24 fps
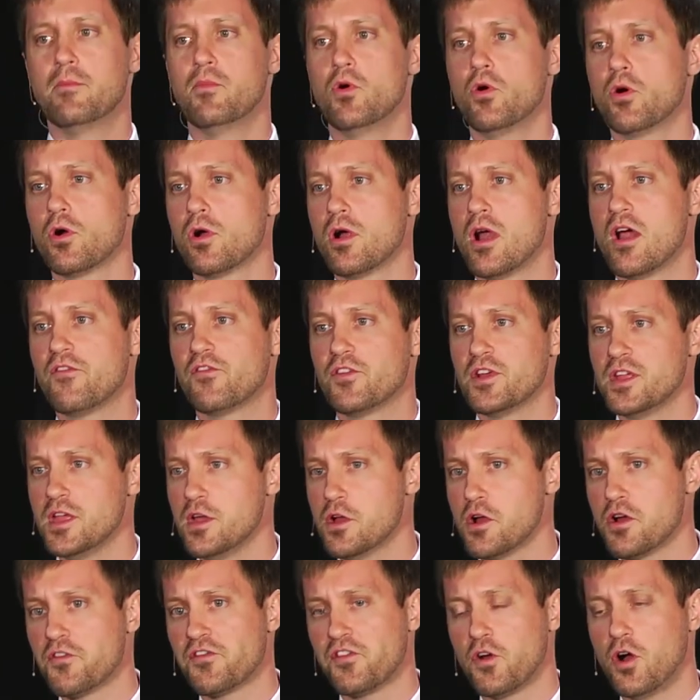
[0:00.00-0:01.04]
more every
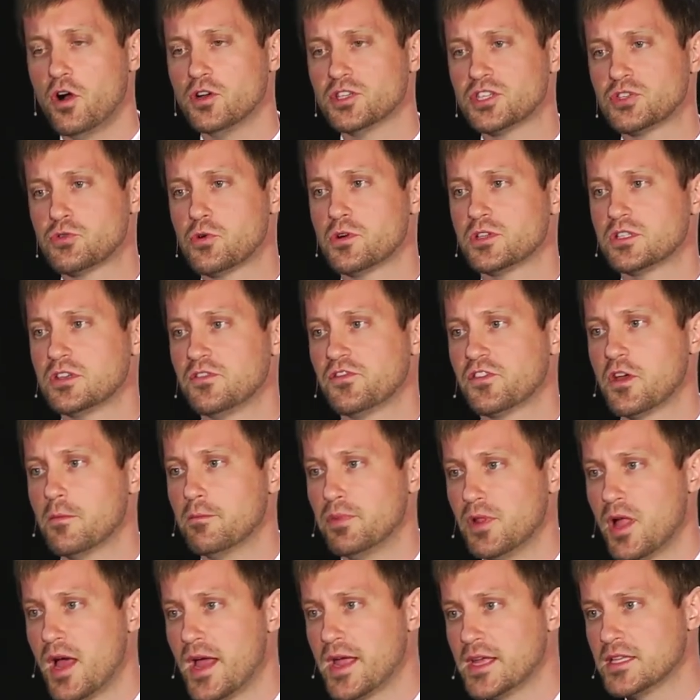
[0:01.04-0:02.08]
year for all sorts of
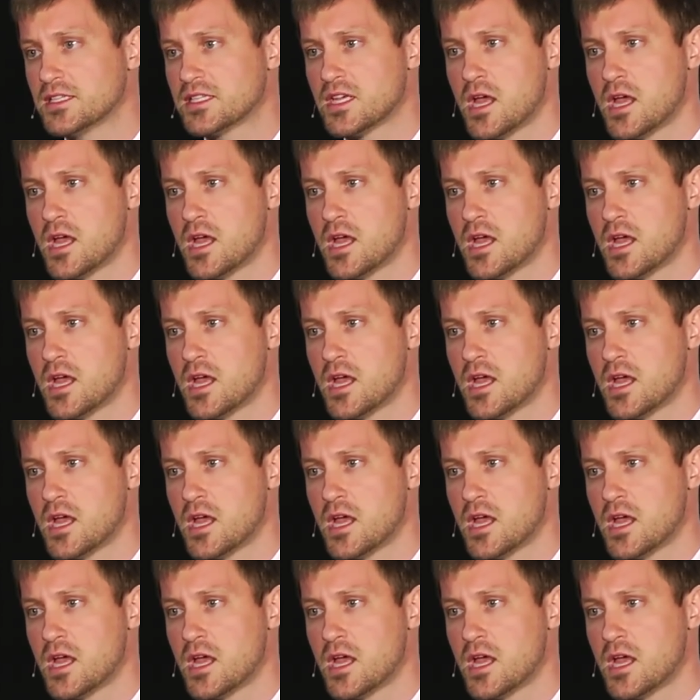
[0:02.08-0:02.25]
compliance